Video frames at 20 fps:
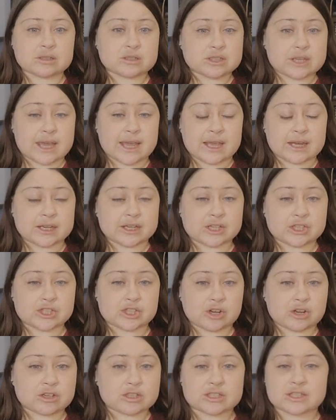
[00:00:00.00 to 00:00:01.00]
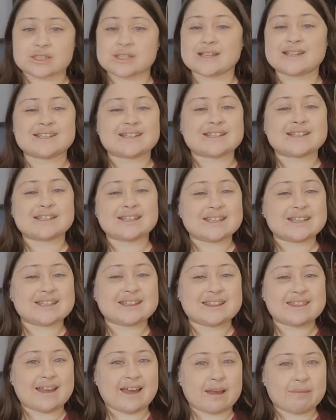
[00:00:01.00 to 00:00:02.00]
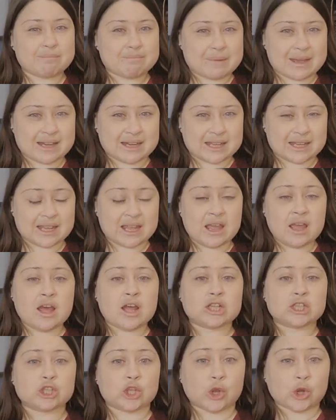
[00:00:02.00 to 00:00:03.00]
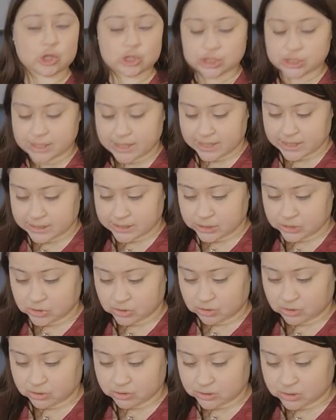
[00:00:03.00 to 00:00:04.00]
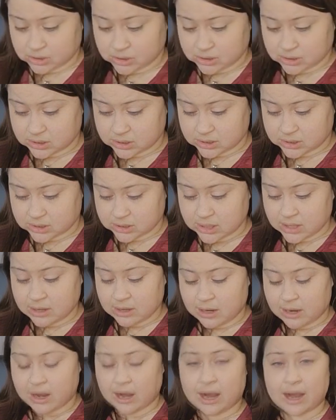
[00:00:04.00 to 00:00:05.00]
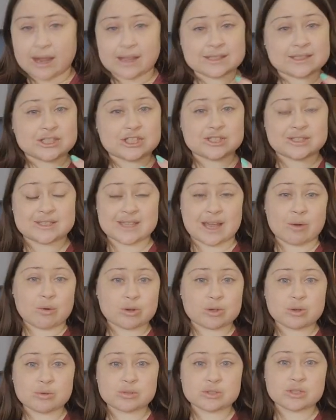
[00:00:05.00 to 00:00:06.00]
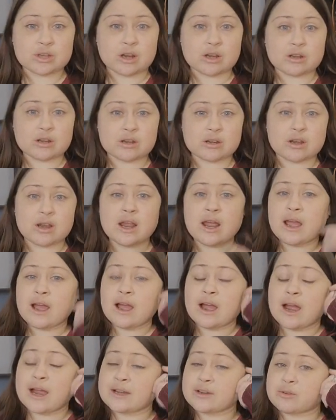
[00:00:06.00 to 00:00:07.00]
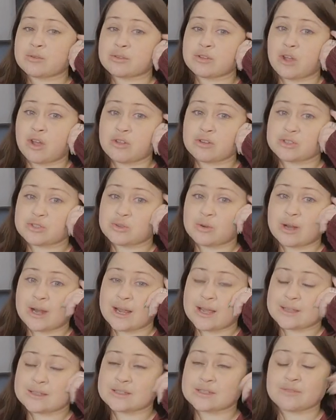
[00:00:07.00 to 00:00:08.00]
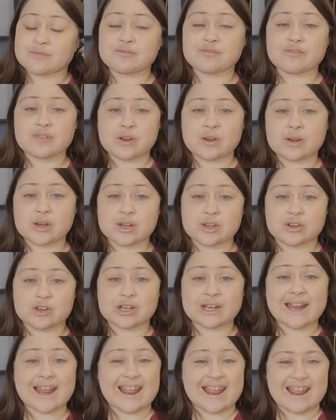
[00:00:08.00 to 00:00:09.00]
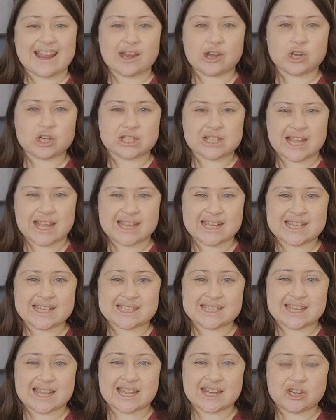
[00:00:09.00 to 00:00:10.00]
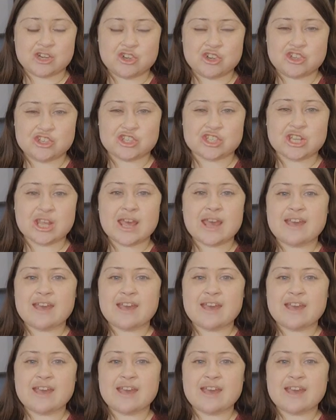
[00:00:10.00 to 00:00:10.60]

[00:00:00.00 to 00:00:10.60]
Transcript: canning jars because I didn't need that many large canning jars. sourdough starter. I know Dollar Store has some very good airtight containers